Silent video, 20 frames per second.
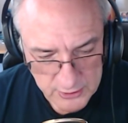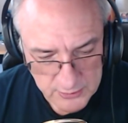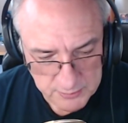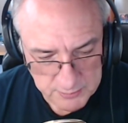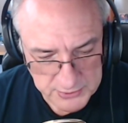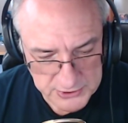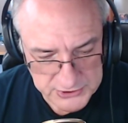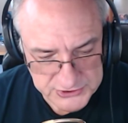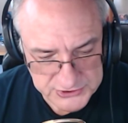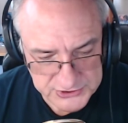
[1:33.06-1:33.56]

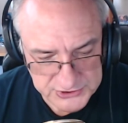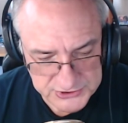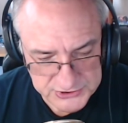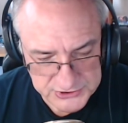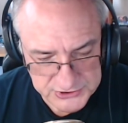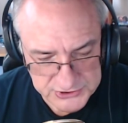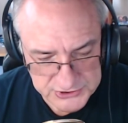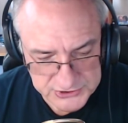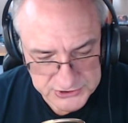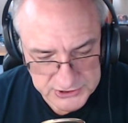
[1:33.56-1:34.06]

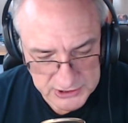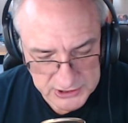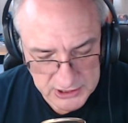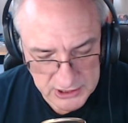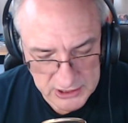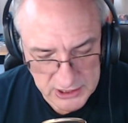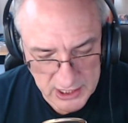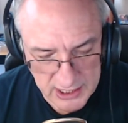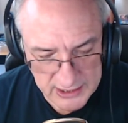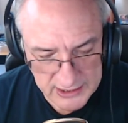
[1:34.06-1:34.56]
Businesses that
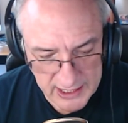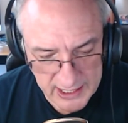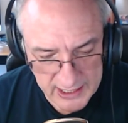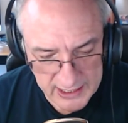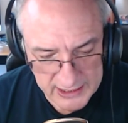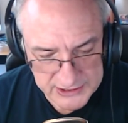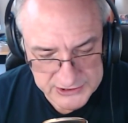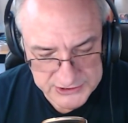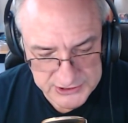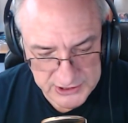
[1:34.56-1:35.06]
cannot
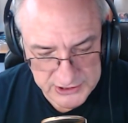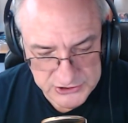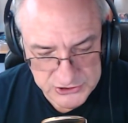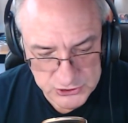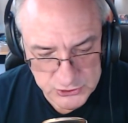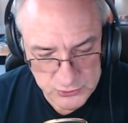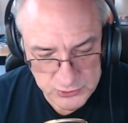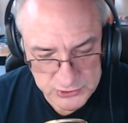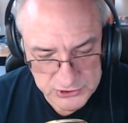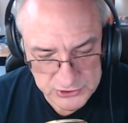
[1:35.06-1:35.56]
access
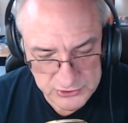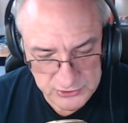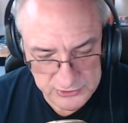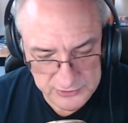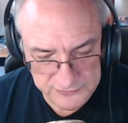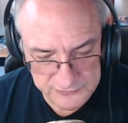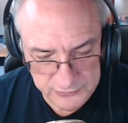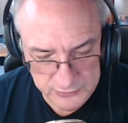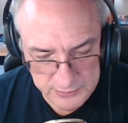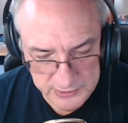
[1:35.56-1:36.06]
critical
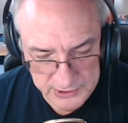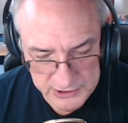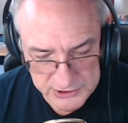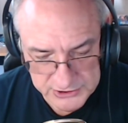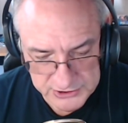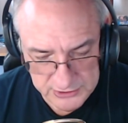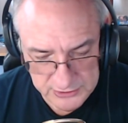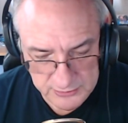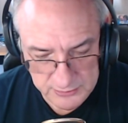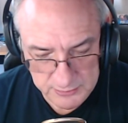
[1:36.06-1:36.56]

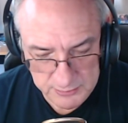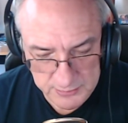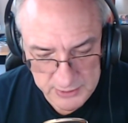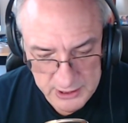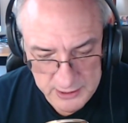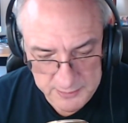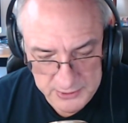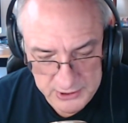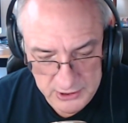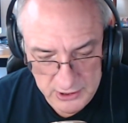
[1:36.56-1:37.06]
information may
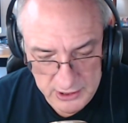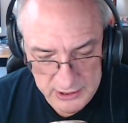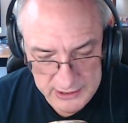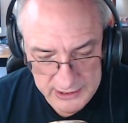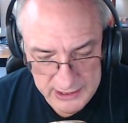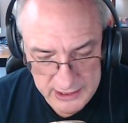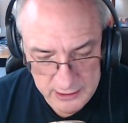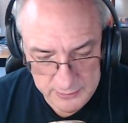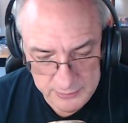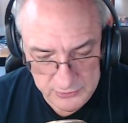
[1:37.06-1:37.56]
be
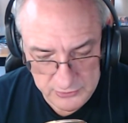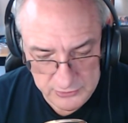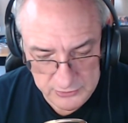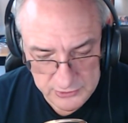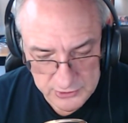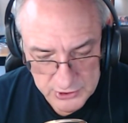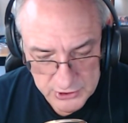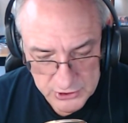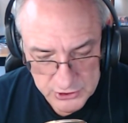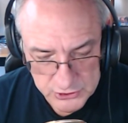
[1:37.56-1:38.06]
unable
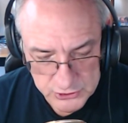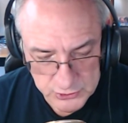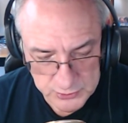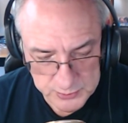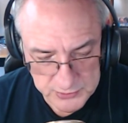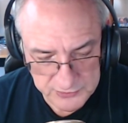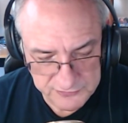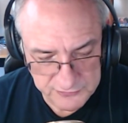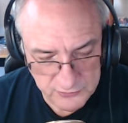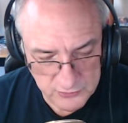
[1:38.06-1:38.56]
to
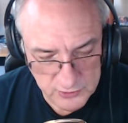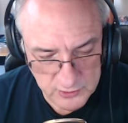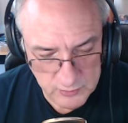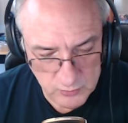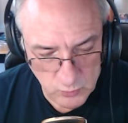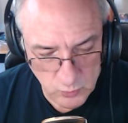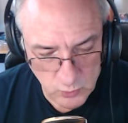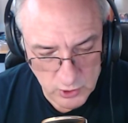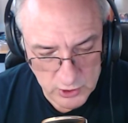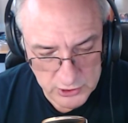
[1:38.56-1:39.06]
perform
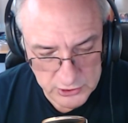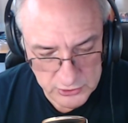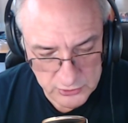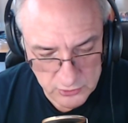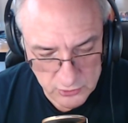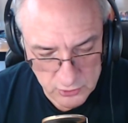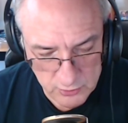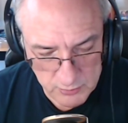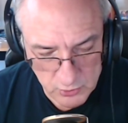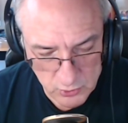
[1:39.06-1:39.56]
one
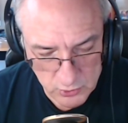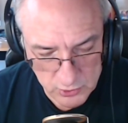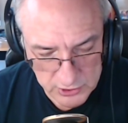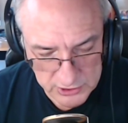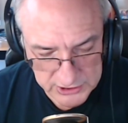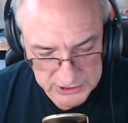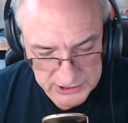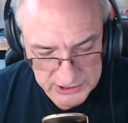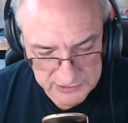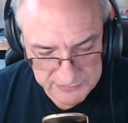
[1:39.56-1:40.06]
or more
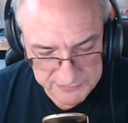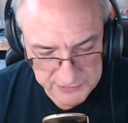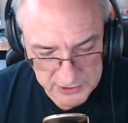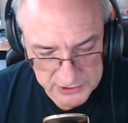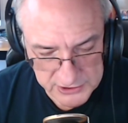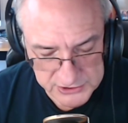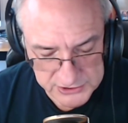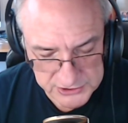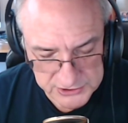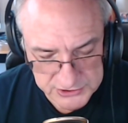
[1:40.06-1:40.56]
key
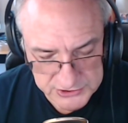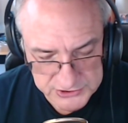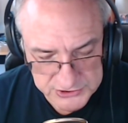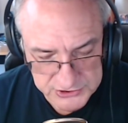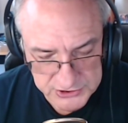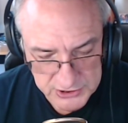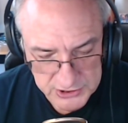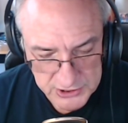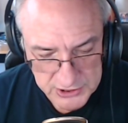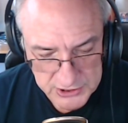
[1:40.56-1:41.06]
functions,
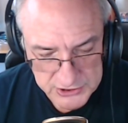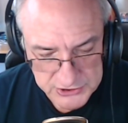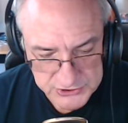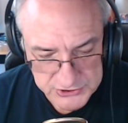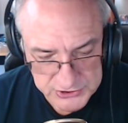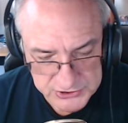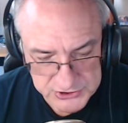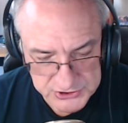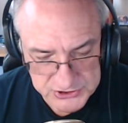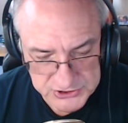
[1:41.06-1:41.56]

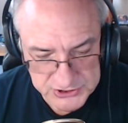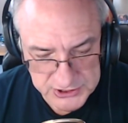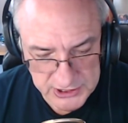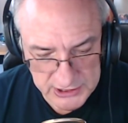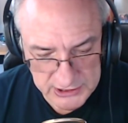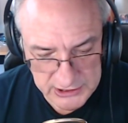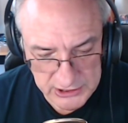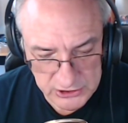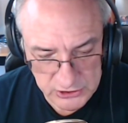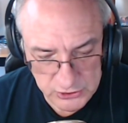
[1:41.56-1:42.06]
such as
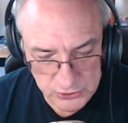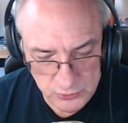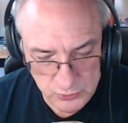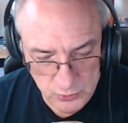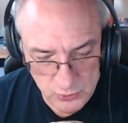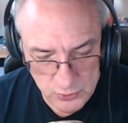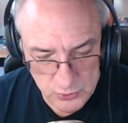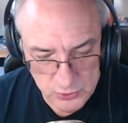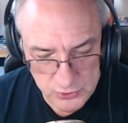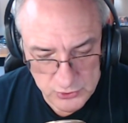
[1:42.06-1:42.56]
taking new
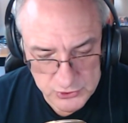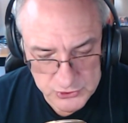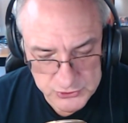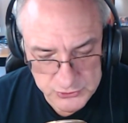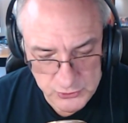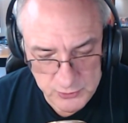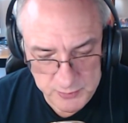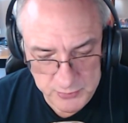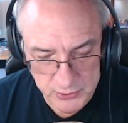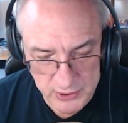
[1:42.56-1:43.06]
orders
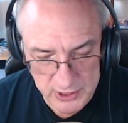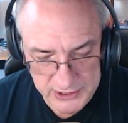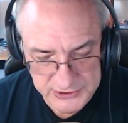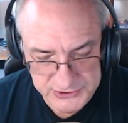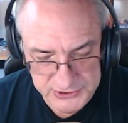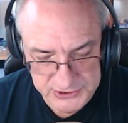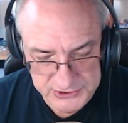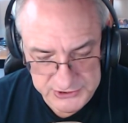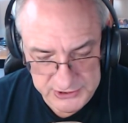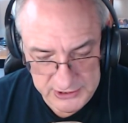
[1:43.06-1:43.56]
or
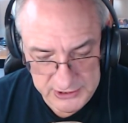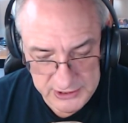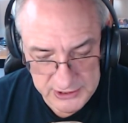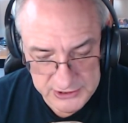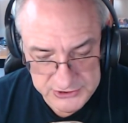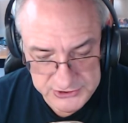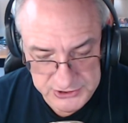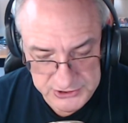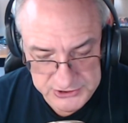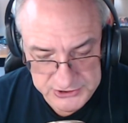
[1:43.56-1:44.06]
processing
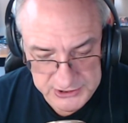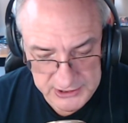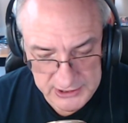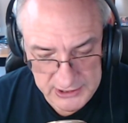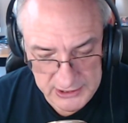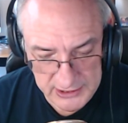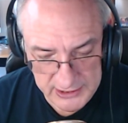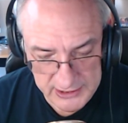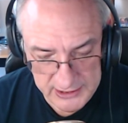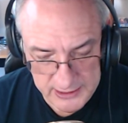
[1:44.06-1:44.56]
existing
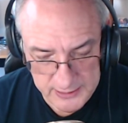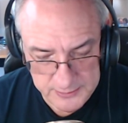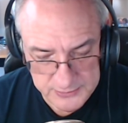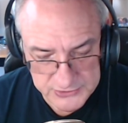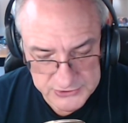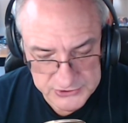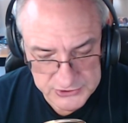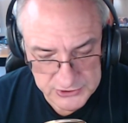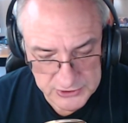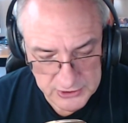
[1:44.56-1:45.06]

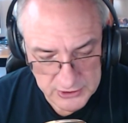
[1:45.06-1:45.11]
claims.